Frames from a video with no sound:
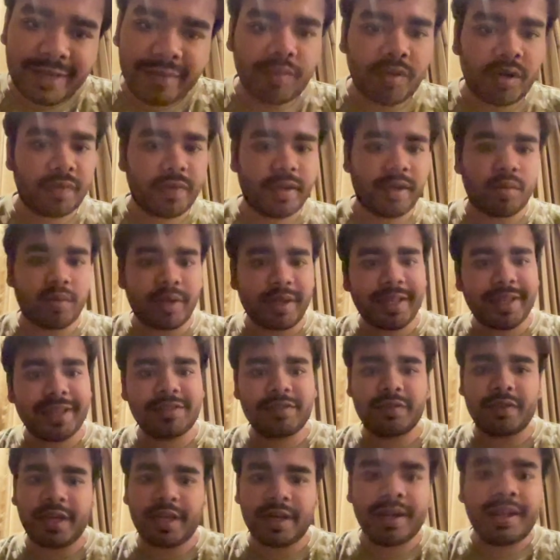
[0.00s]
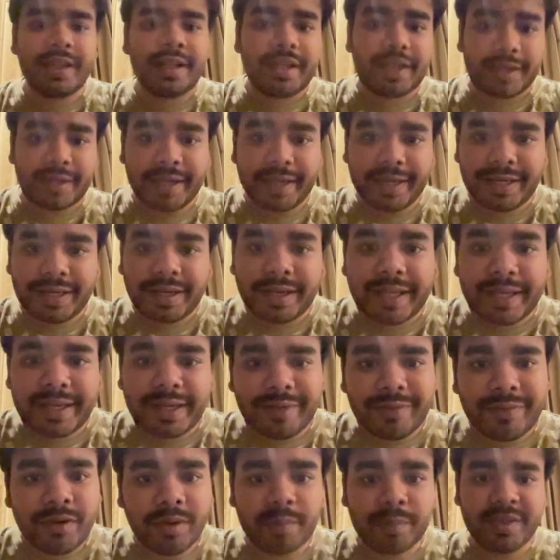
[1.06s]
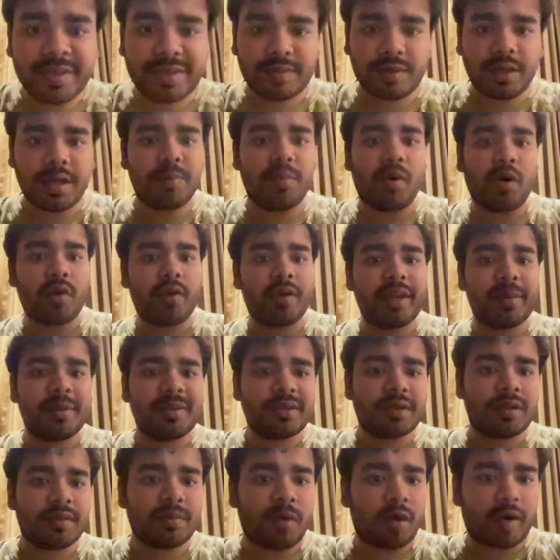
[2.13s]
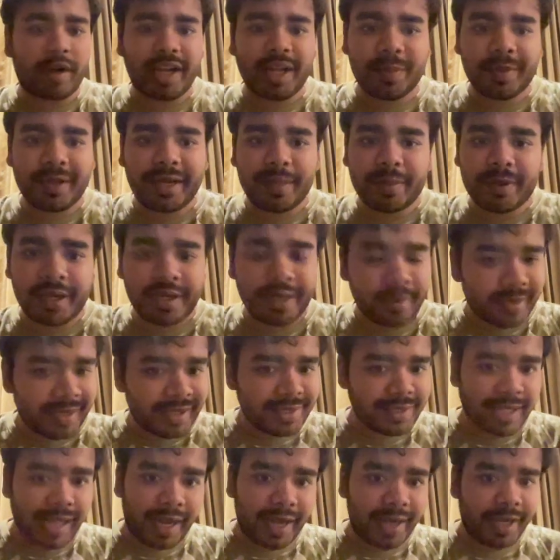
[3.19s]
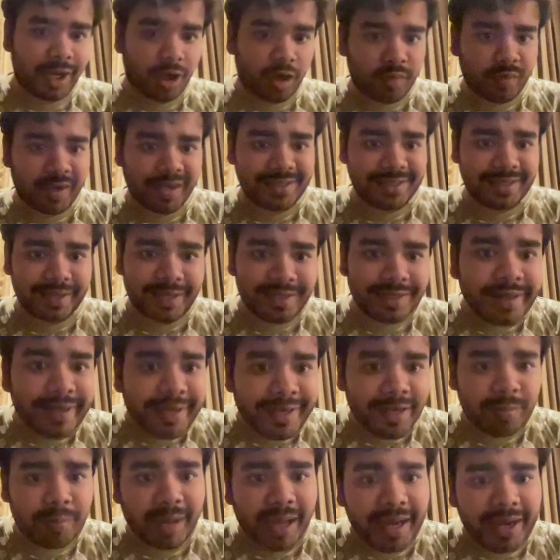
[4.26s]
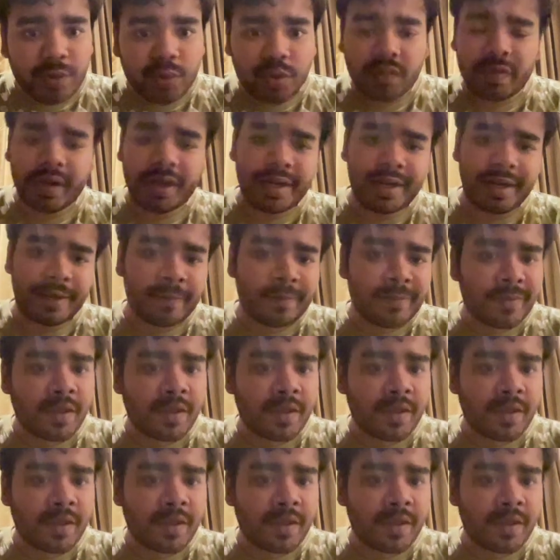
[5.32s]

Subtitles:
What we are doing is we are getting the data from this MongoDB database, and now we are sending the data back to the front end.